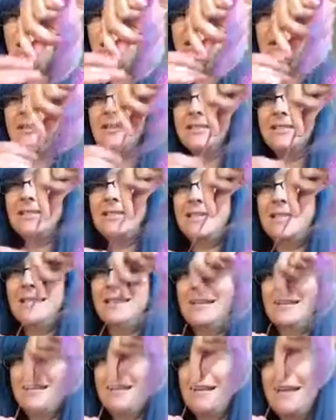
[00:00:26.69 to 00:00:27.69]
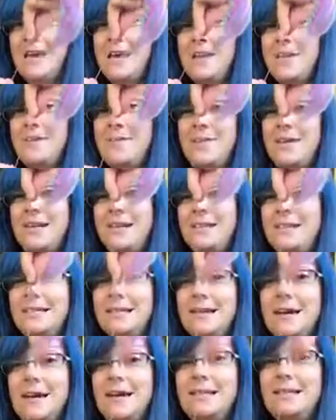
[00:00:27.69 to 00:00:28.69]
You can see that now that it's
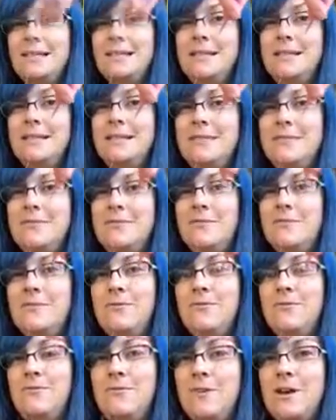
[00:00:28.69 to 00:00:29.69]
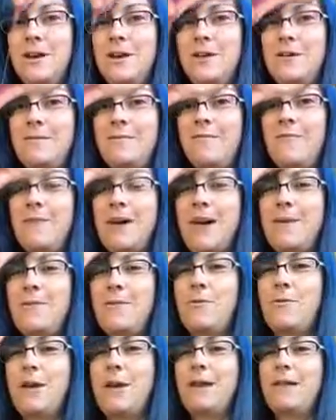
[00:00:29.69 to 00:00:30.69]
got some
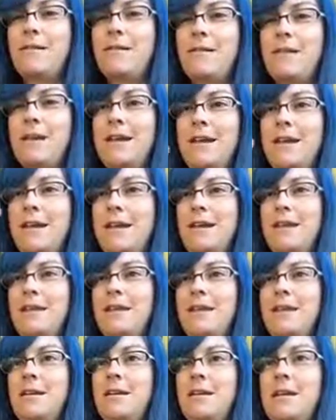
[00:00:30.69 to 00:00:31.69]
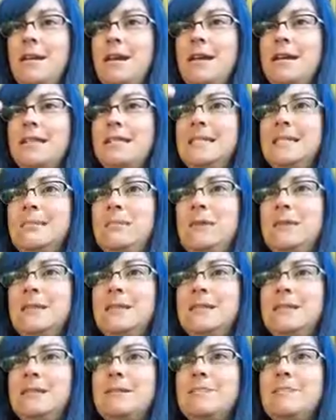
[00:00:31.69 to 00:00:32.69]
fiber weight on it, it
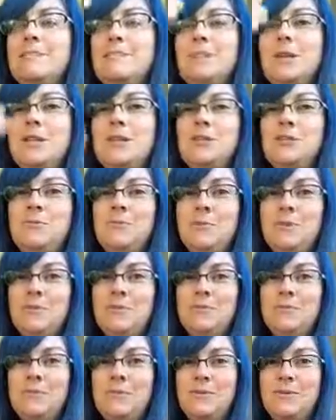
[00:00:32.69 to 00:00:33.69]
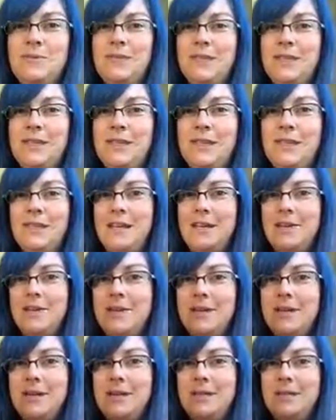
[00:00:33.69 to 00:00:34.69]
spins much more smoothly than it
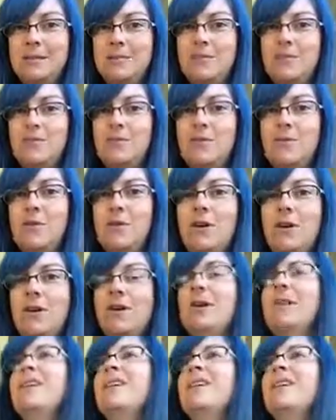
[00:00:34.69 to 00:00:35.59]
was before.